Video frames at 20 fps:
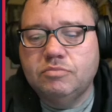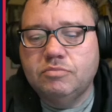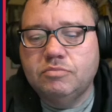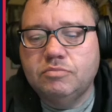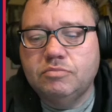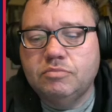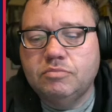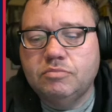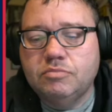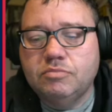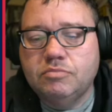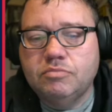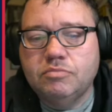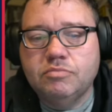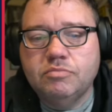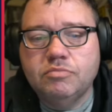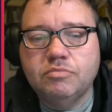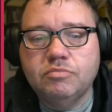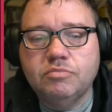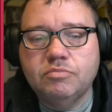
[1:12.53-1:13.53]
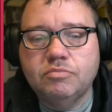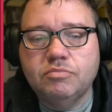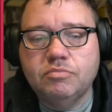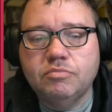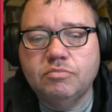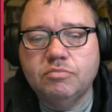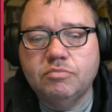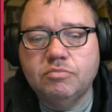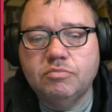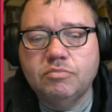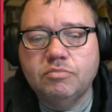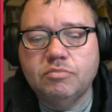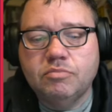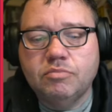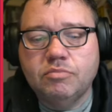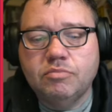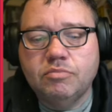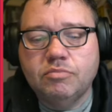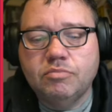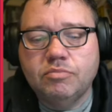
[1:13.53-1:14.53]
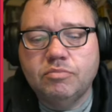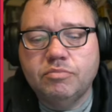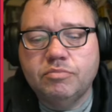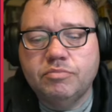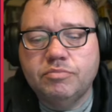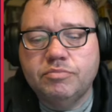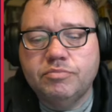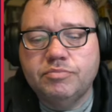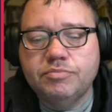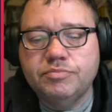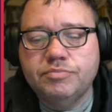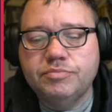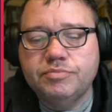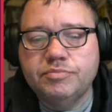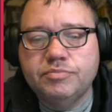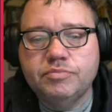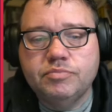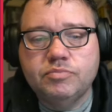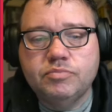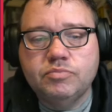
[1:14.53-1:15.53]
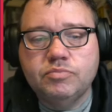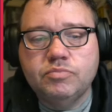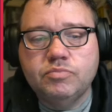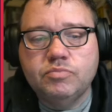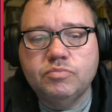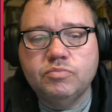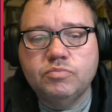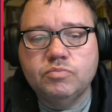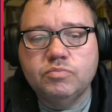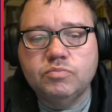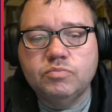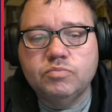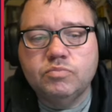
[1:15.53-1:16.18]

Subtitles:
This person isn't speaking.